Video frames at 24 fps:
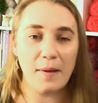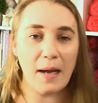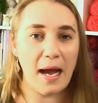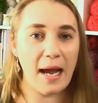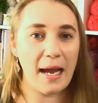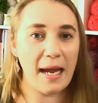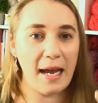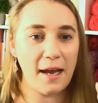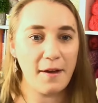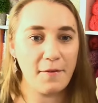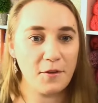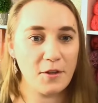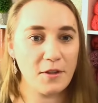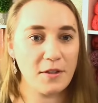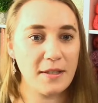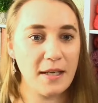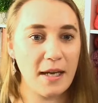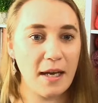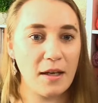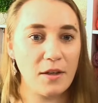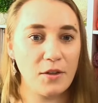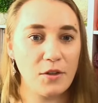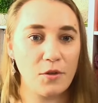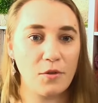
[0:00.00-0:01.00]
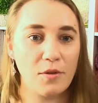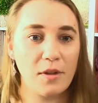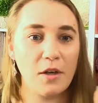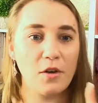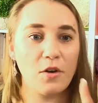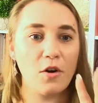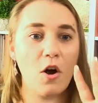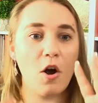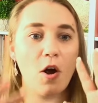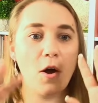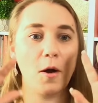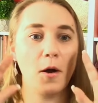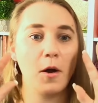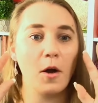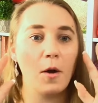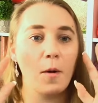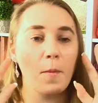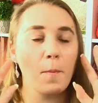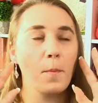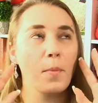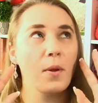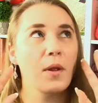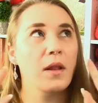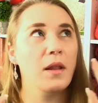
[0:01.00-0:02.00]
I have to tell you, there are
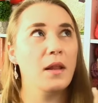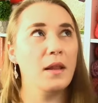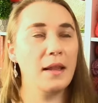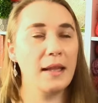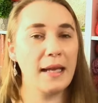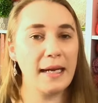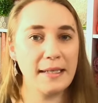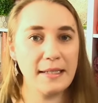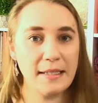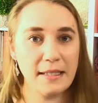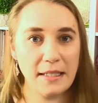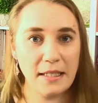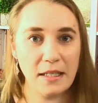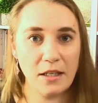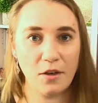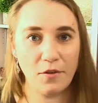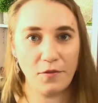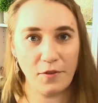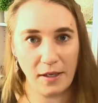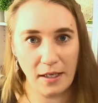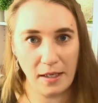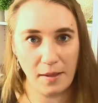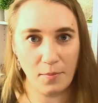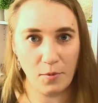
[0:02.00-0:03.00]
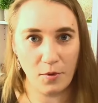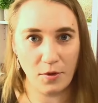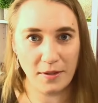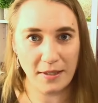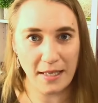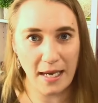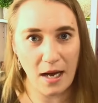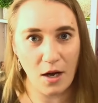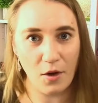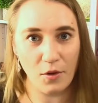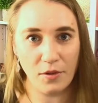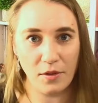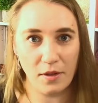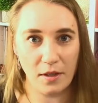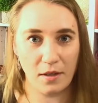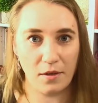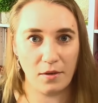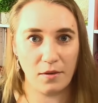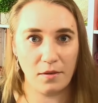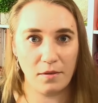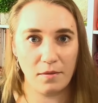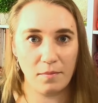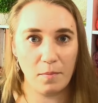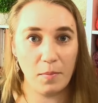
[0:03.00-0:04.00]
plenty of ebooks out
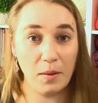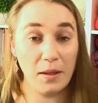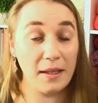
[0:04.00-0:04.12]
there.